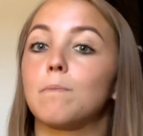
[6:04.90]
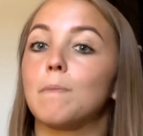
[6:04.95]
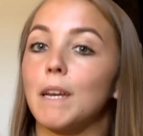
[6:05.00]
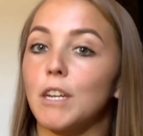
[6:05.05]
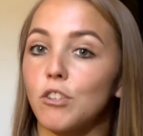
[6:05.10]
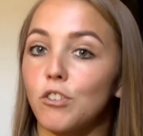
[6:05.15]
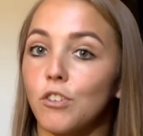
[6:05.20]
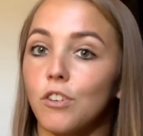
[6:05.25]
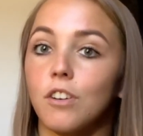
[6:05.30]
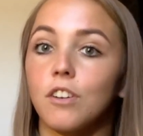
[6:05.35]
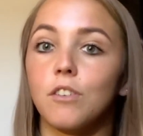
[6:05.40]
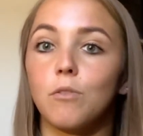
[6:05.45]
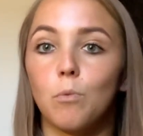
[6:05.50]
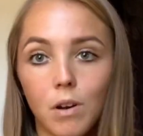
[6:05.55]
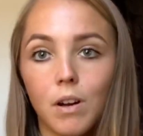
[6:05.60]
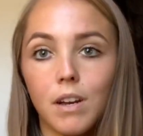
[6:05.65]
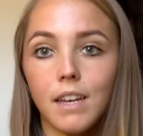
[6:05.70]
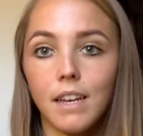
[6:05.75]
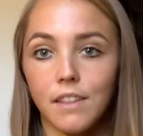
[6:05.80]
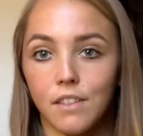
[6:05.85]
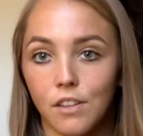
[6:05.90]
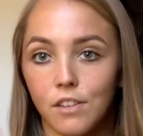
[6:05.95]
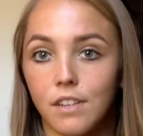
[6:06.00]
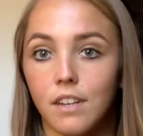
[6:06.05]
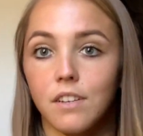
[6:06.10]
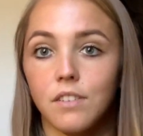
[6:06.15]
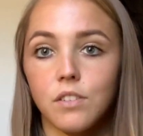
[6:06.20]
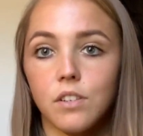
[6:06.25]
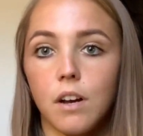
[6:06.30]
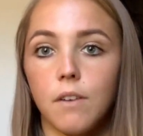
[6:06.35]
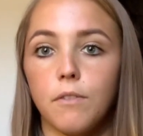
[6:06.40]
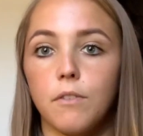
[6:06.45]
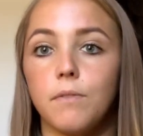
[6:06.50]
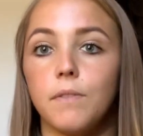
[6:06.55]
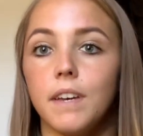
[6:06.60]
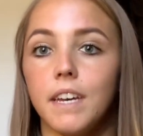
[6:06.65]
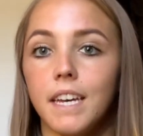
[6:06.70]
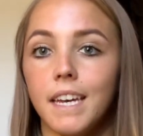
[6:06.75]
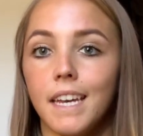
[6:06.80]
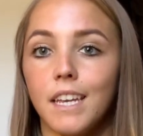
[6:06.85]
make sure you get the dust off of
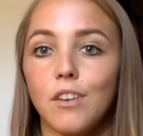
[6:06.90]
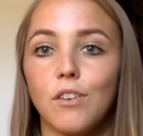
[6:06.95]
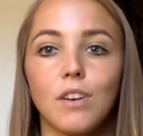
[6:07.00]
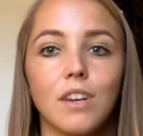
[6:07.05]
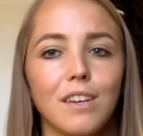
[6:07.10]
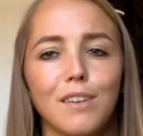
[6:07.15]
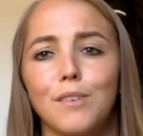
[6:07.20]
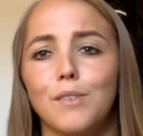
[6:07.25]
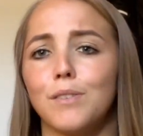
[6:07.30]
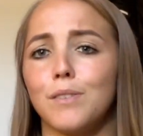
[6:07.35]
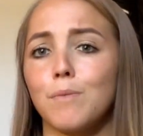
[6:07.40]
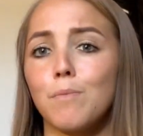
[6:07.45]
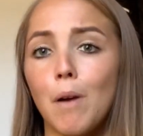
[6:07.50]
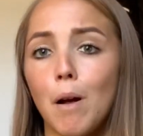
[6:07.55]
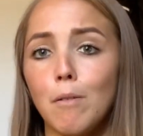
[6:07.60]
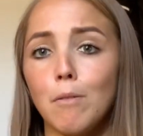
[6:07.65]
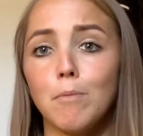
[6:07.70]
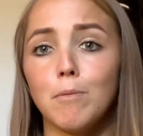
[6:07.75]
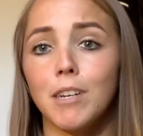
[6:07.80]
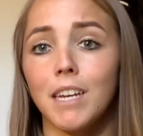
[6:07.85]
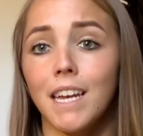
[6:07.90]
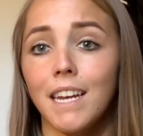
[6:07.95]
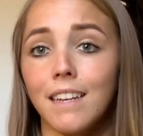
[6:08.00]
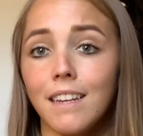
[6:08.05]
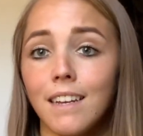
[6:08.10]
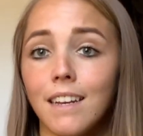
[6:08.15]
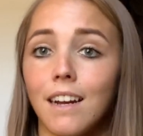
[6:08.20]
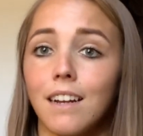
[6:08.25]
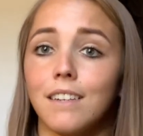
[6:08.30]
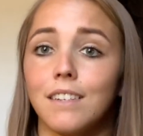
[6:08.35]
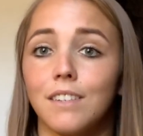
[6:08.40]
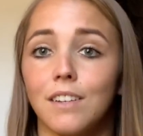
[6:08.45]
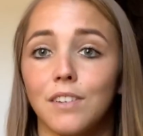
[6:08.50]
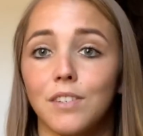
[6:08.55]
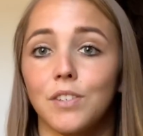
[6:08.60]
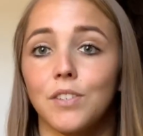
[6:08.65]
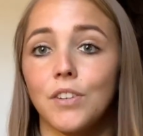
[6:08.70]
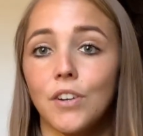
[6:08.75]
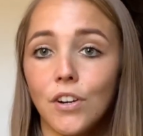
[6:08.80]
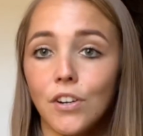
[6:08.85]
it. You can use probably any kind of
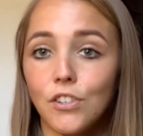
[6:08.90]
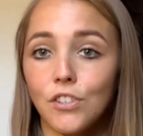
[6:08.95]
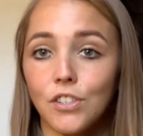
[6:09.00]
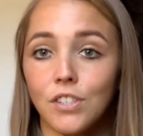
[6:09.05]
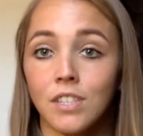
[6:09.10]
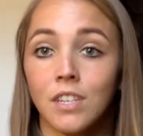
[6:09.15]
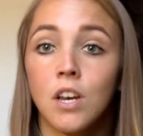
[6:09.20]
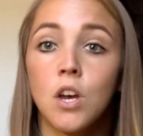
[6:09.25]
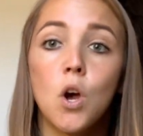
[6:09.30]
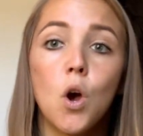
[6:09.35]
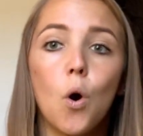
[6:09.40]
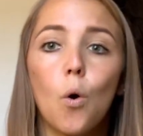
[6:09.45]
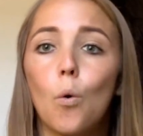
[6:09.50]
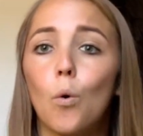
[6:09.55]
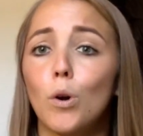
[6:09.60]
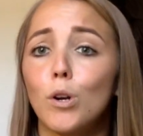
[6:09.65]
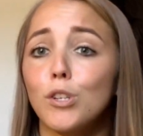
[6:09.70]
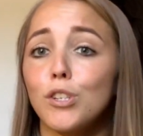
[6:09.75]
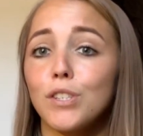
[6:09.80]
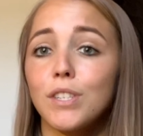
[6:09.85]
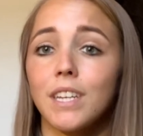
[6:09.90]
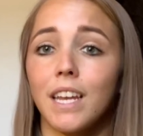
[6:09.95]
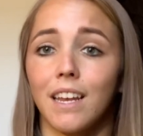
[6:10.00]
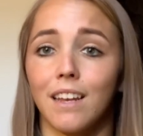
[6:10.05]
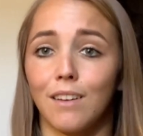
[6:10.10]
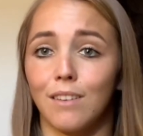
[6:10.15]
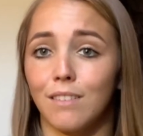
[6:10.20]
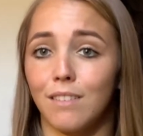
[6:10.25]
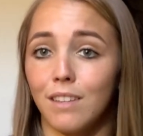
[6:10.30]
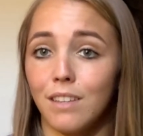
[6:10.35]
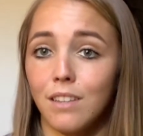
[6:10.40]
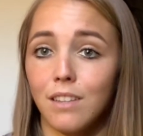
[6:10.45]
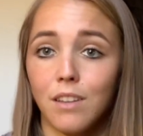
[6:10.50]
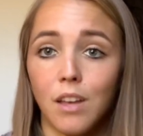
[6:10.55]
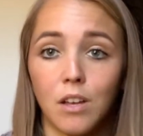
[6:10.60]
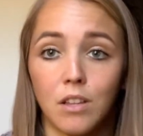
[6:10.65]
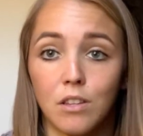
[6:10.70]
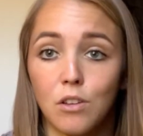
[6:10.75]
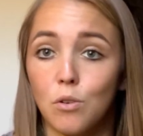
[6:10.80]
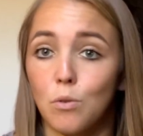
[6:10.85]
duster and just like a
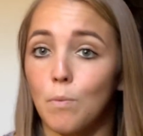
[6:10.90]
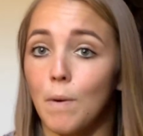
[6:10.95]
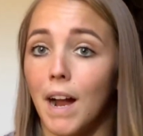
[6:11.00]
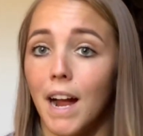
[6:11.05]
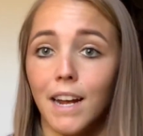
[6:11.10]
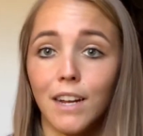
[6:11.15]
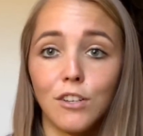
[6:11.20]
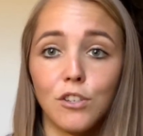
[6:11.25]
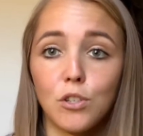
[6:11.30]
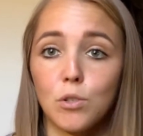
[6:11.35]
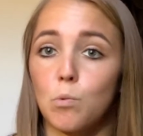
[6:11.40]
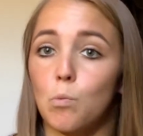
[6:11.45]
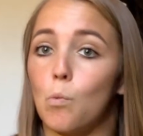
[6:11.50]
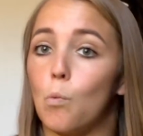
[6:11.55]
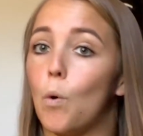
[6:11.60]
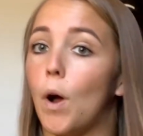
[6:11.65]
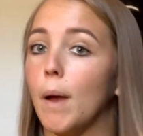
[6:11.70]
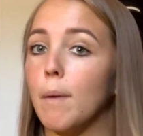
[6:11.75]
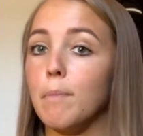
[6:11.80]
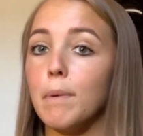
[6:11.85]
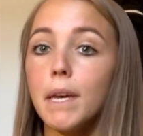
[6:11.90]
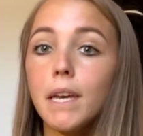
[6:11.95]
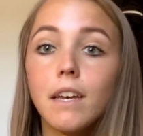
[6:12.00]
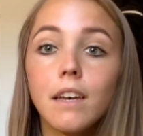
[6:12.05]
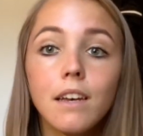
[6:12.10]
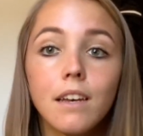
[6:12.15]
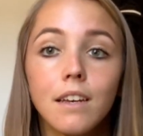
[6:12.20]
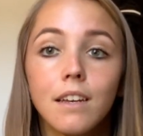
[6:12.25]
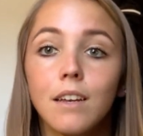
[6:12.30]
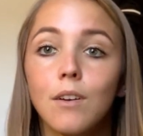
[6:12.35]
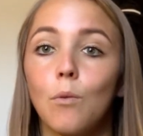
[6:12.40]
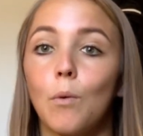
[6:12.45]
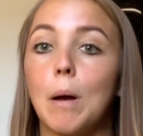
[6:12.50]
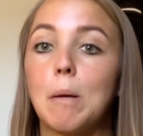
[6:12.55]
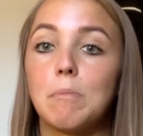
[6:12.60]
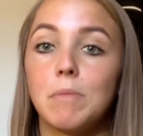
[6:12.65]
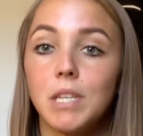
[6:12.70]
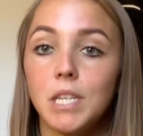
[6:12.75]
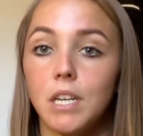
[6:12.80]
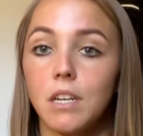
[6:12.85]
little rag and just wipe
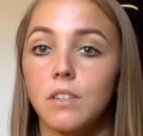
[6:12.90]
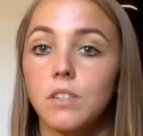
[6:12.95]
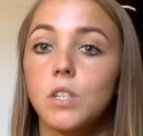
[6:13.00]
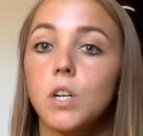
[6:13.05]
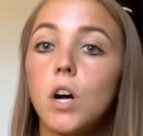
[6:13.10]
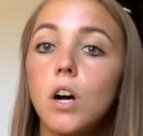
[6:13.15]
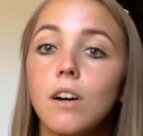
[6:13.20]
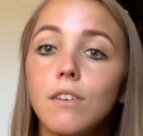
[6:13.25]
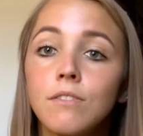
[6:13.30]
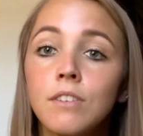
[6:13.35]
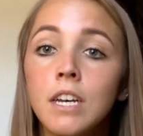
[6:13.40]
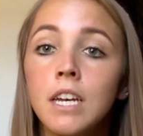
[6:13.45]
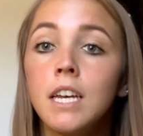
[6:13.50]
the dust off,